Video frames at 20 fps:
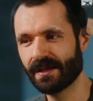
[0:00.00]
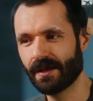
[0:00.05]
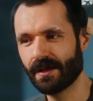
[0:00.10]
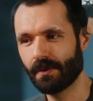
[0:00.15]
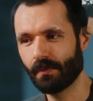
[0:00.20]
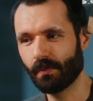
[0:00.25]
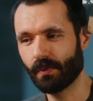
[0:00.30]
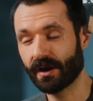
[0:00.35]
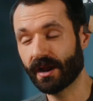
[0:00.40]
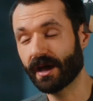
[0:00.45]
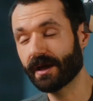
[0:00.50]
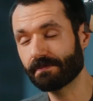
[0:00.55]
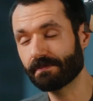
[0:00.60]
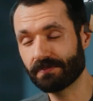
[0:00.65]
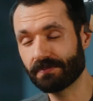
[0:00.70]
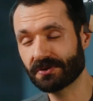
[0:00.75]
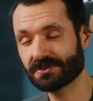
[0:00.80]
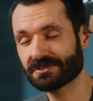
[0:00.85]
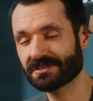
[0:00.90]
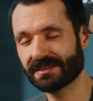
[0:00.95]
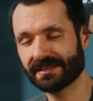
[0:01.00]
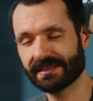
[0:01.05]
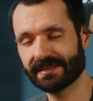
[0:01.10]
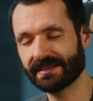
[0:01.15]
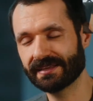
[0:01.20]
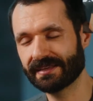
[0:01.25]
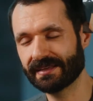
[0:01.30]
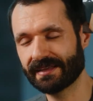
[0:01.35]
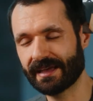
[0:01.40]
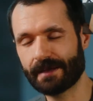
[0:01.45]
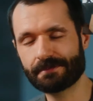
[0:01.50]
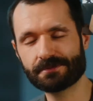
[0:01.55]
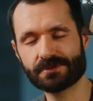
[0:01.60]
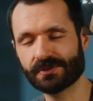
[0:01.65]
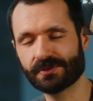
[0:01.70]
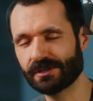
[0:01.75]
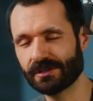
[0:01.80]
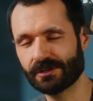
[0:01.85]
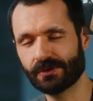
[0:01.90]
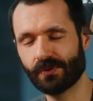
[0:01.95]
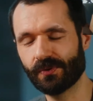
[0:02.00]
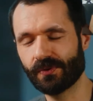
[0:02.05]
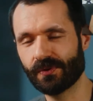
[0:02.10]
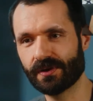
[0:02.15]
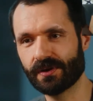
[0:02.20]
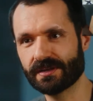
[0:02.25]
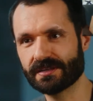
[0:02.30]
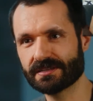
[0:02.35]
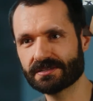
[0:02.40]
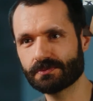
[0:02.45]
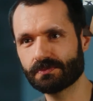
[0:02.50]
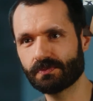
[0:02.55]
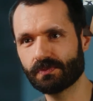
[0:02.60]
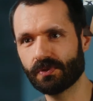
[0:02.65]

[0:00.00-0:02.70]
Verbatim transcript: PS3, I must have played it five times back to back.